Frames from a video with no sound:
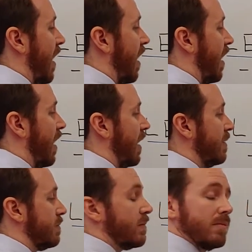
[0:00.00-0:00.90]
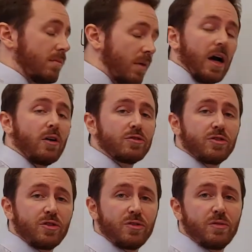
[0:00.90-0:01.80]
on how
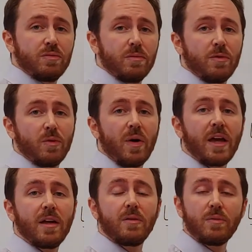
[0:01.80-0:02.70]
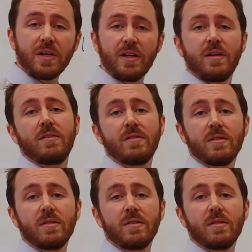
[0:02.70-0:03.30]
to do the way we